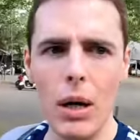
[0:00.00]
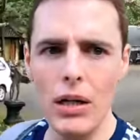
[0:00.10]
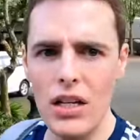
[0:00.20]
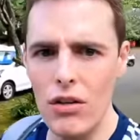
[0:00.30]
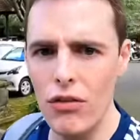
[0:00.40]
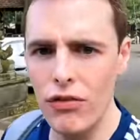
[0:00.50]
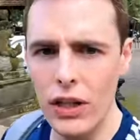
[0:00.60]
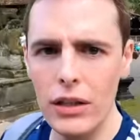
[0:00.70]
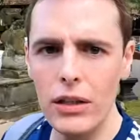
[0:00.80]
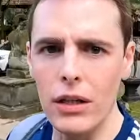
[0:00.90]
the monkeys are
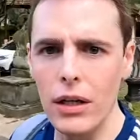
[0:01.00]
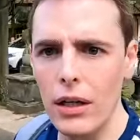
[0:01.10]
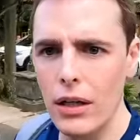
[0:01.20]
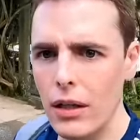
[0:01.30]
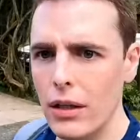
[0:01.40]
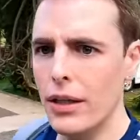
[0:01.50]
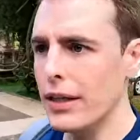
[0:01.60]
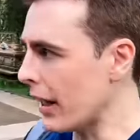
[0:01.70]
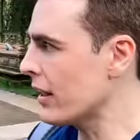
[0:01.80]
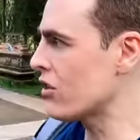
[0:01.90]
friendlier.
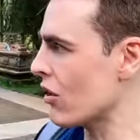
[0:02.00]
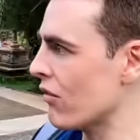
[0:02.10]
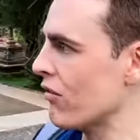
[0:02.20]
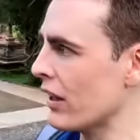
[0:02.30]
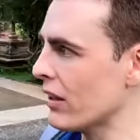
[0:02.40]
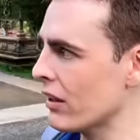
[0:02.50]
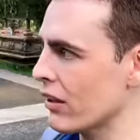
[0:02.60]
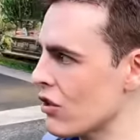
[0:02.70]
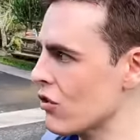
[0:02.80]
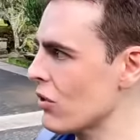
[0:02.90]
The guides are
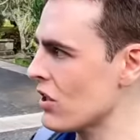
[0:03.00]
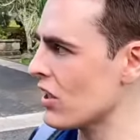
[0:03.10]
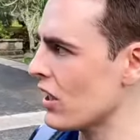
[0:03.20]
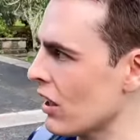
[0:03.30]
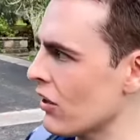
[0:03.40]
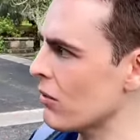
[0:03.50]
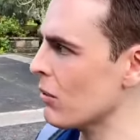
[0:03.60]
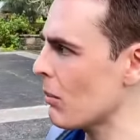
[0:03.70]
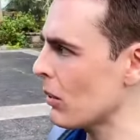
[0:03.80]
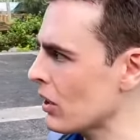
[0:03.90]
friendlier, so they said. I
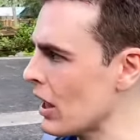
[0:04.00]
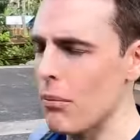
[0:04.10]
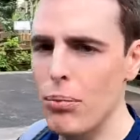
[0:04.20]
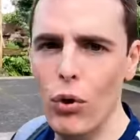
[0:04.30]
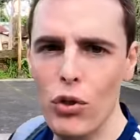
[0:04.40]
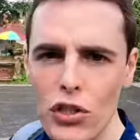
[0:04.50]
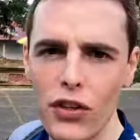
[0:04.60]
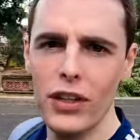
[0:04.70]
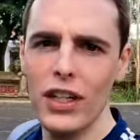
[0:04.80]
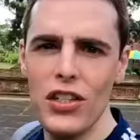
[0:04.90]
think we're about to get approached.
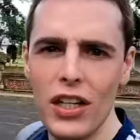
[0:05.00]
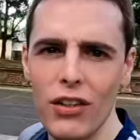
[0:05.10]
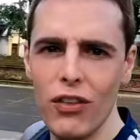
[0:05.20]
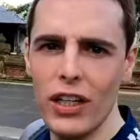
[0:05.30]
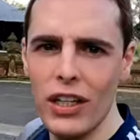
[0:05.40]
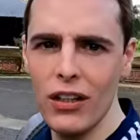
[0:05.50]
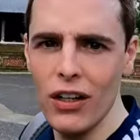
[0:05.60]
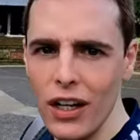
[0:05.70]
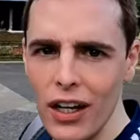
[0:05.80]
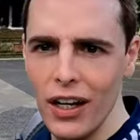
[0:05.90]
I think this guy right
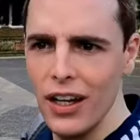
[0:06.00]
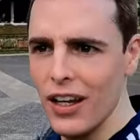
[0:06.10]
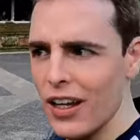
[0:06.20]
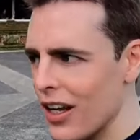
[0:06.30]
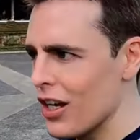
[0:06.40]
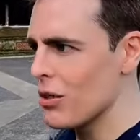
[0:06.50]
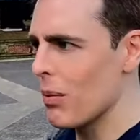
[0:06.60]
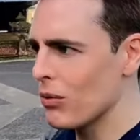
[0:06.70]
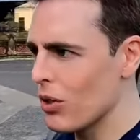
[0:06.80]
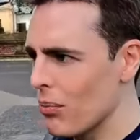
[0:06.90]
here is
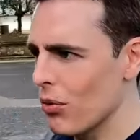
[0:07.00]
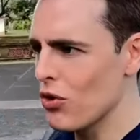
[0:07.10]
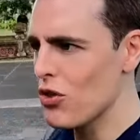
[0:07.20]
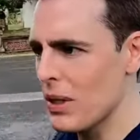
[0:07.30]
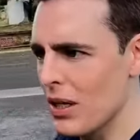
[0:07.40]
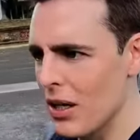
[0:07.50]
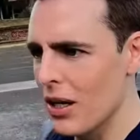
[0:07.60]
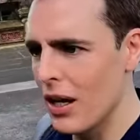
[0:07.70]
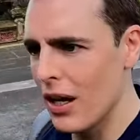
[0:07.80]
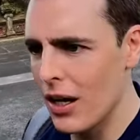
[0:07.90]
about to approach me.
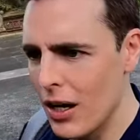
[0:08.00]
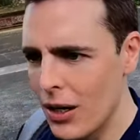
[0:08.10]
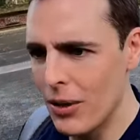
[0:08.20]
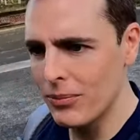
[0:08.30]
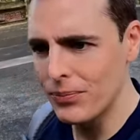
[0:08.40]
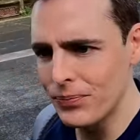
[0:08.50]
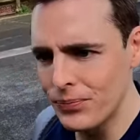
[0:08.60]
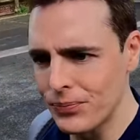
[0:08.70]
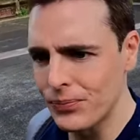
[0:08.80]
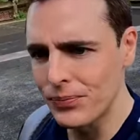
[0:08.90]

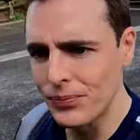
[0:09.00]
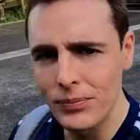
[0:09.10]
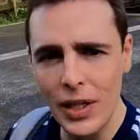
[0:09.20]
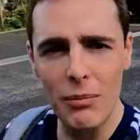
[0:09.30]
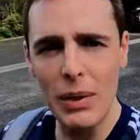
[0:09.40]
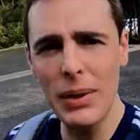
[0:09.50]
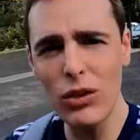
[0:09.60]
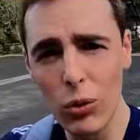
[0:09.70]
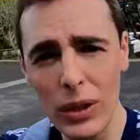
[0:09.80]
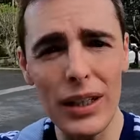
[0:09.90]
Maybe
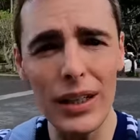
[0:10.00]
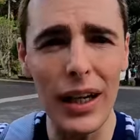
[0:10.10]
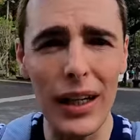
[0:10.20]
I do need a